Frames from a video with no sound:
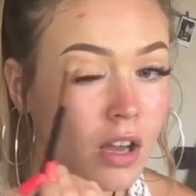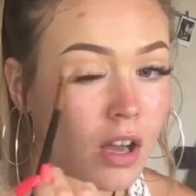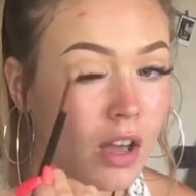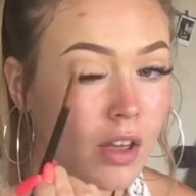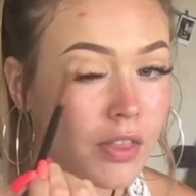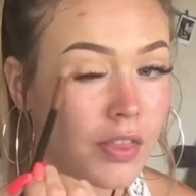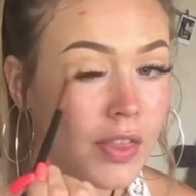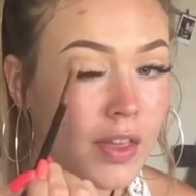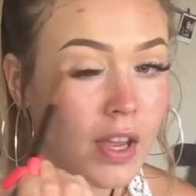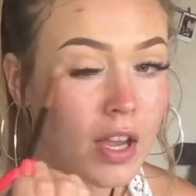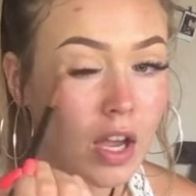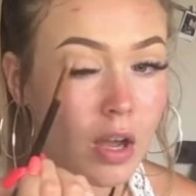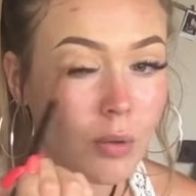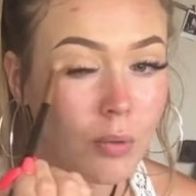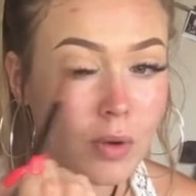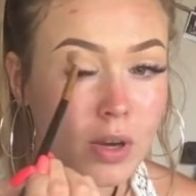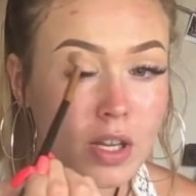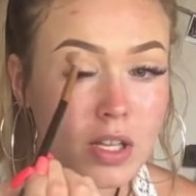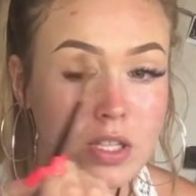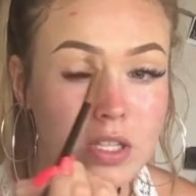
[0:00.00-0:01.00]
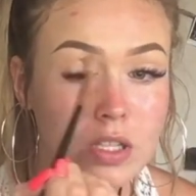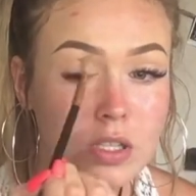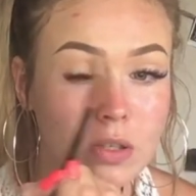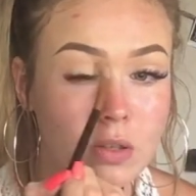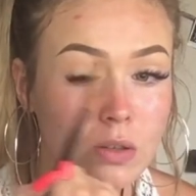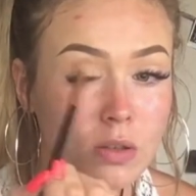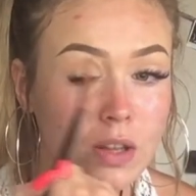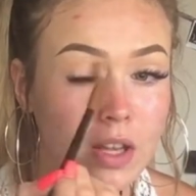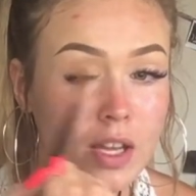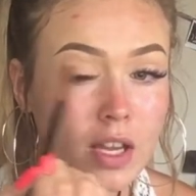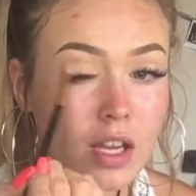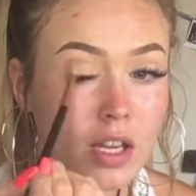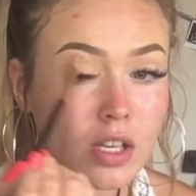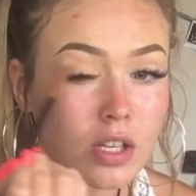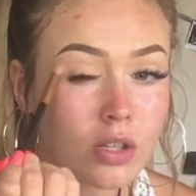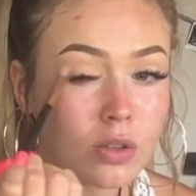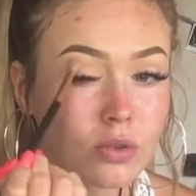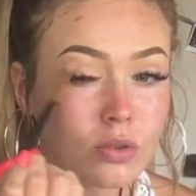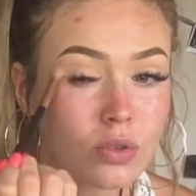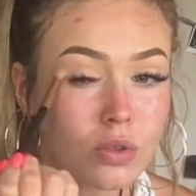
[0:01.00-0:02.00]
I think I want to do like a
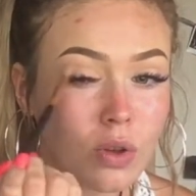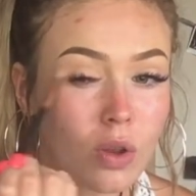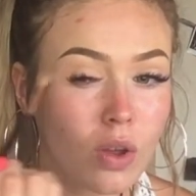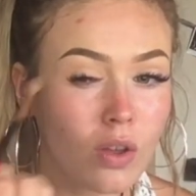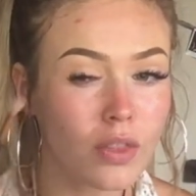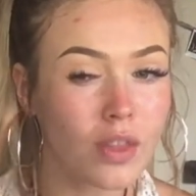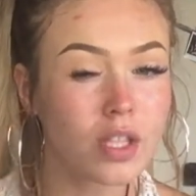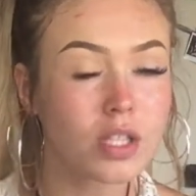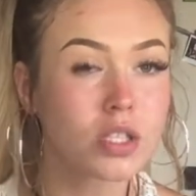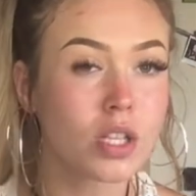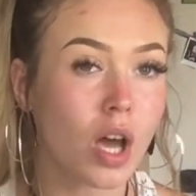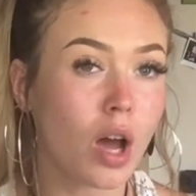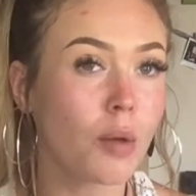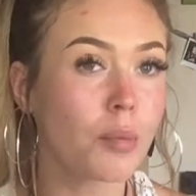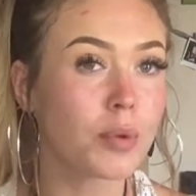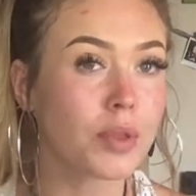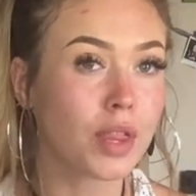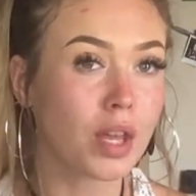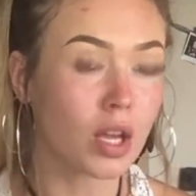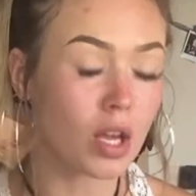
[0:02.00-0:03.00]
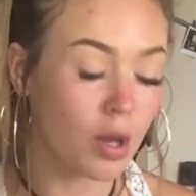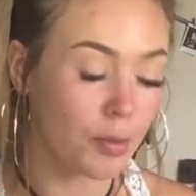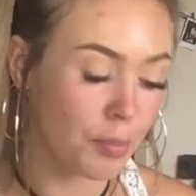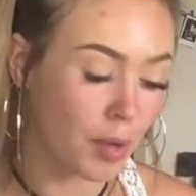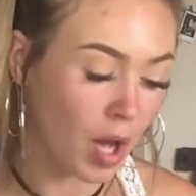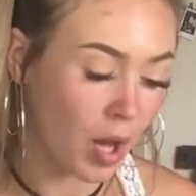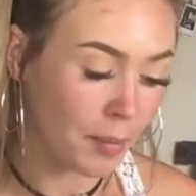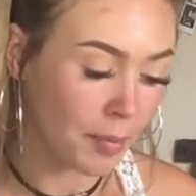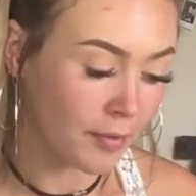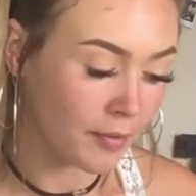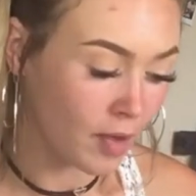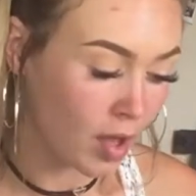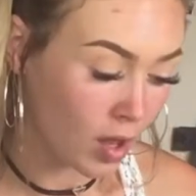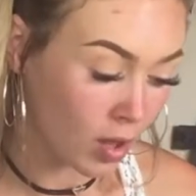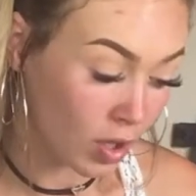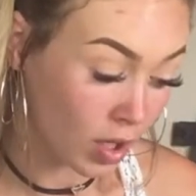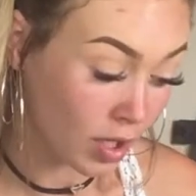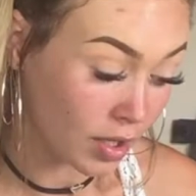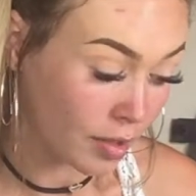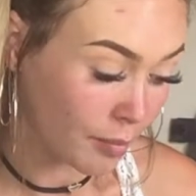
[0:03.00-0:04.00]
neutral on the top with like a pop of
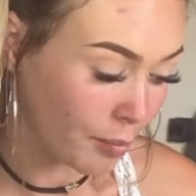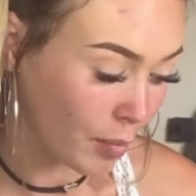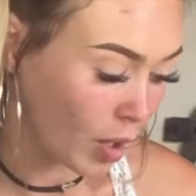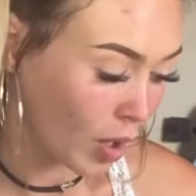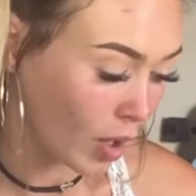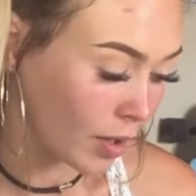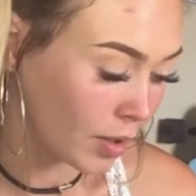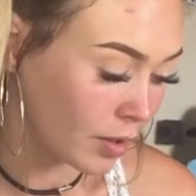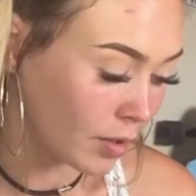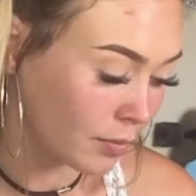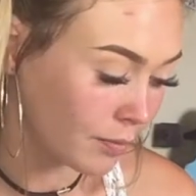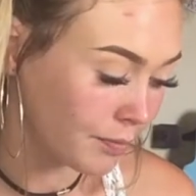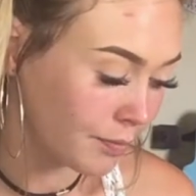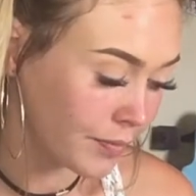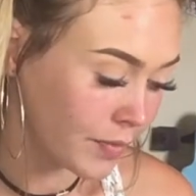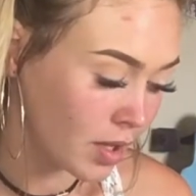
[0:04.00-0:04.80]
color at the bottom.